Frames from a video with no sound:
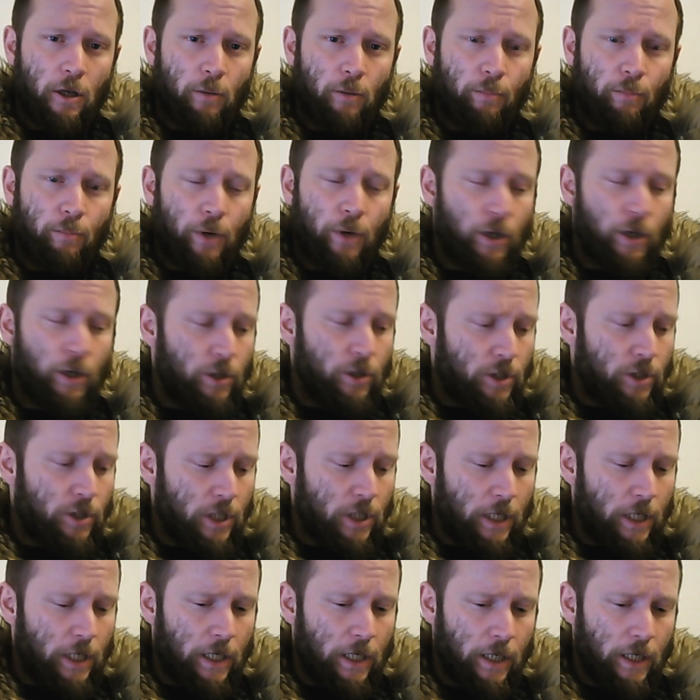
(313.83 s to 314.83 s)
But you
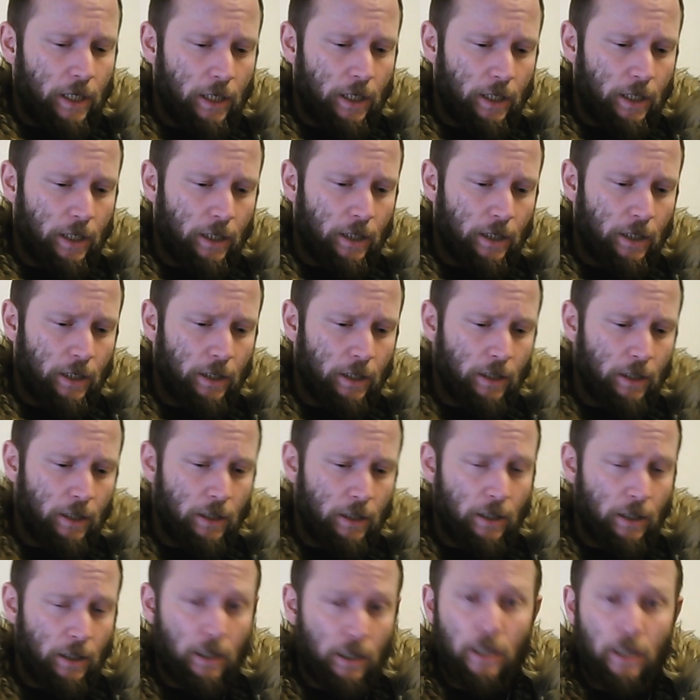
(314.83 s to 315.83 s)
see,
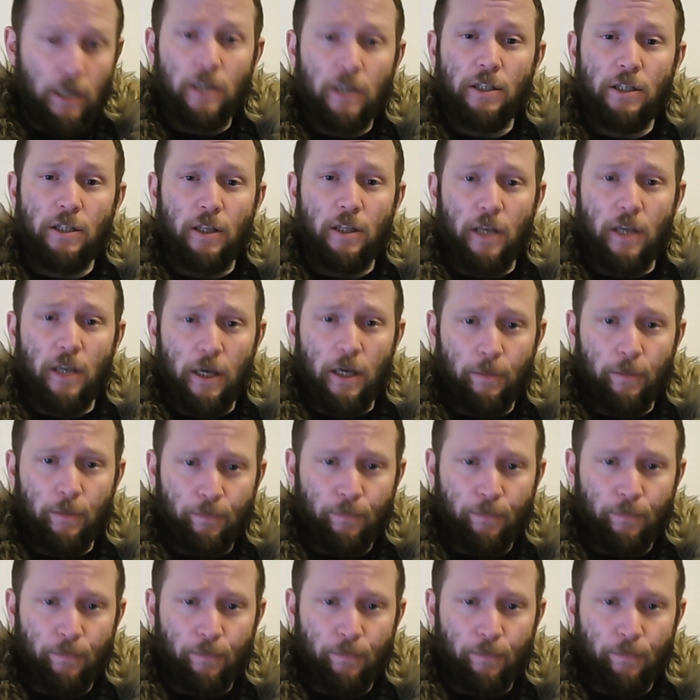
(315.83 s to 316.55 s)
here's the thing.